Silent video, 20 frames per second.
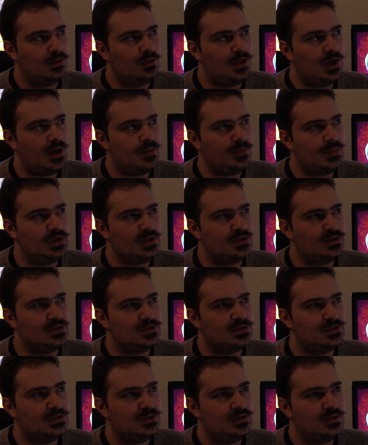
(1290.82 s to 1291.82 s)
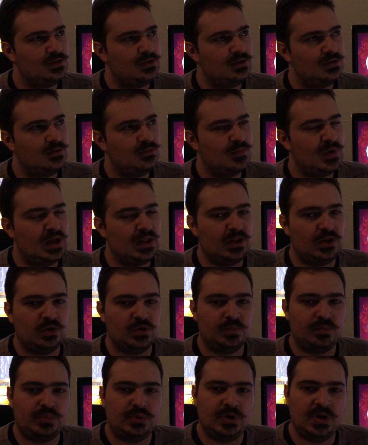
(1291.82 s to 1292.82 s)
That means my little
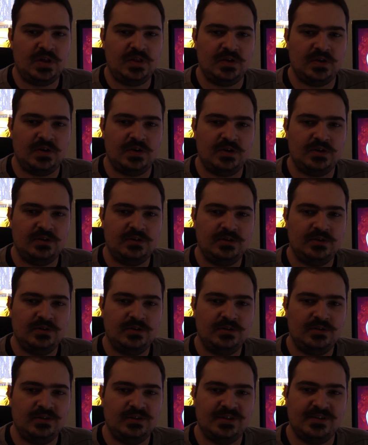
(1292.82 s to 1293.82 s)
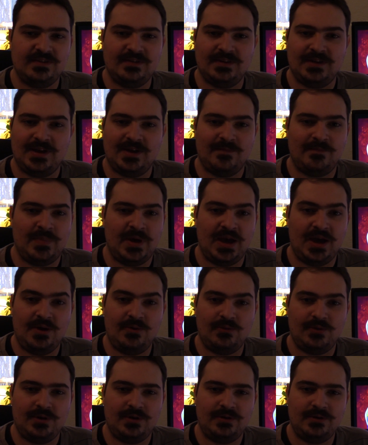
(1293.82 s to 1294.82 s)
brother doesn't have
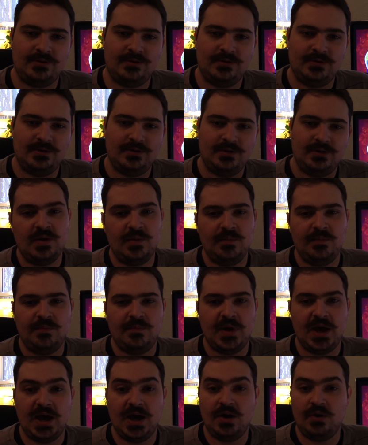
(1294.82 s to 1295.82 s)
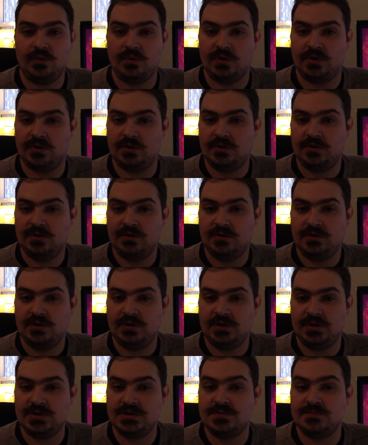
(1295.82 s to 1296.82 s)
power. Power
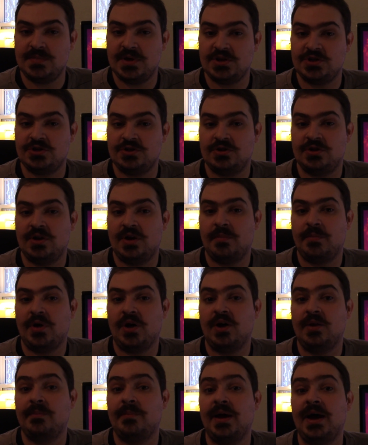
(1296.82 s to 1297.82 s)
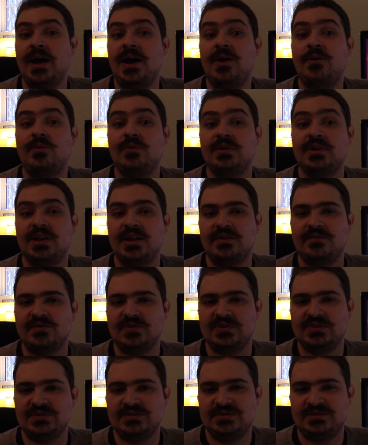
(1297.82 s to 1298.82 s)
is measured upon power levels.